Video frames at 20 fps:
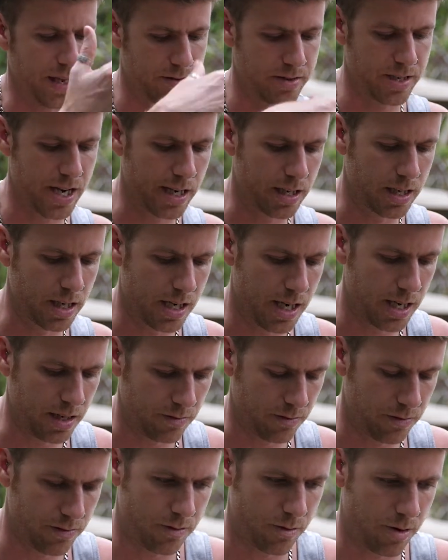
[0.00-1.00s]
taken
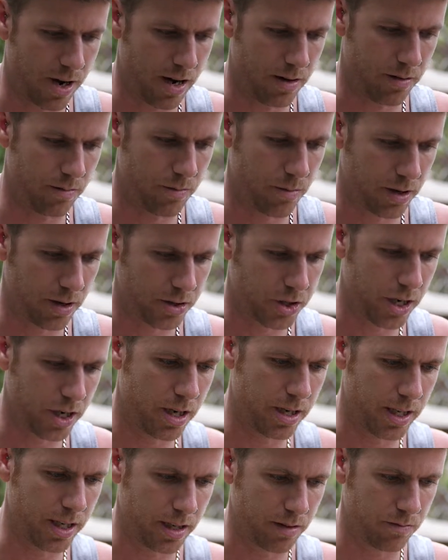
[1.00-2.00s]
in throughout my
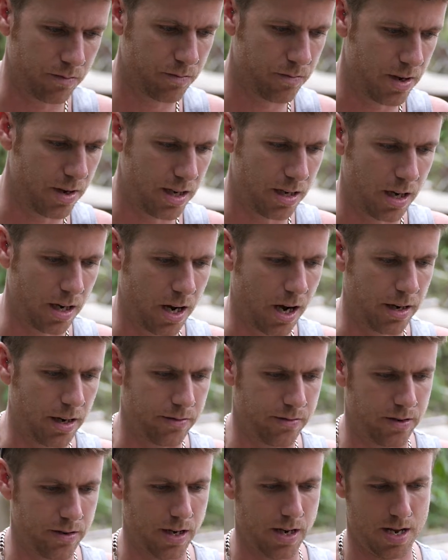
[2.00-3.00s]
journey in
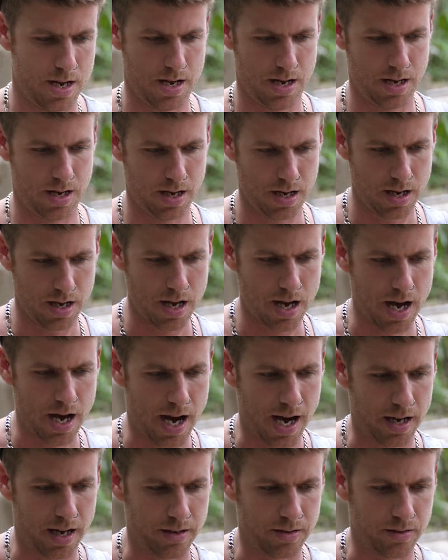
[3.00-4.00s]
life.
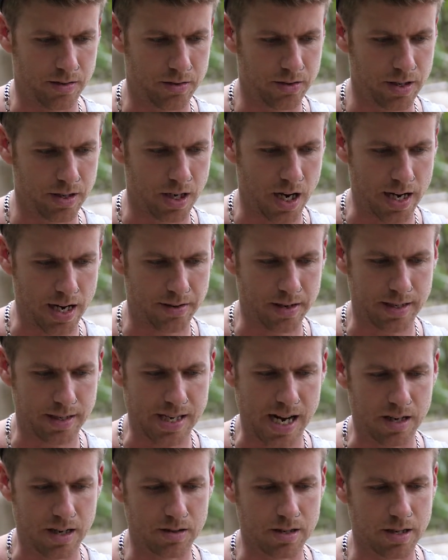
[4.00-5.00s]
And you know,
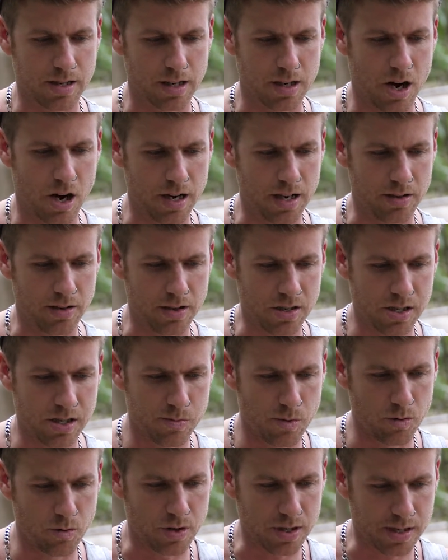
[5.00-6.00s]
down to the kind of the
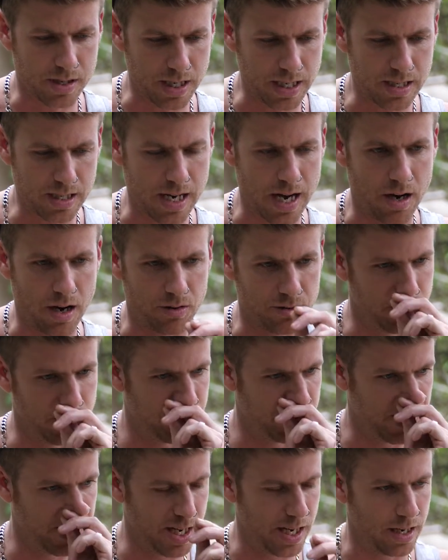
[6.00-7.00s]
smallest details of
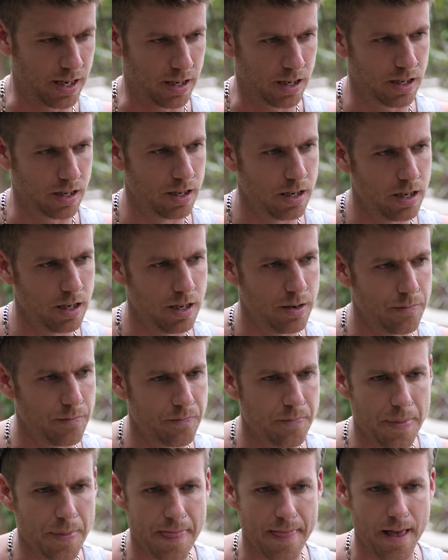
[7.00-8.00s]
seeing
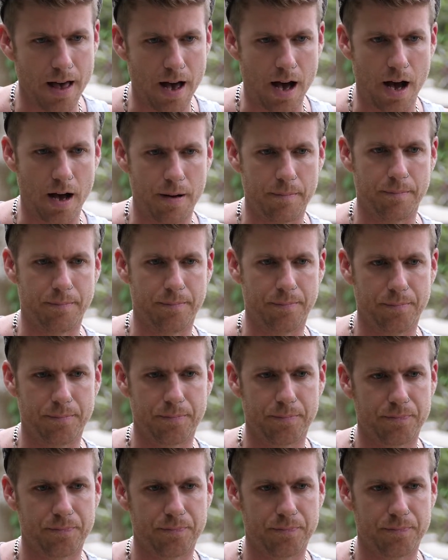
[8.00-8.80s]
a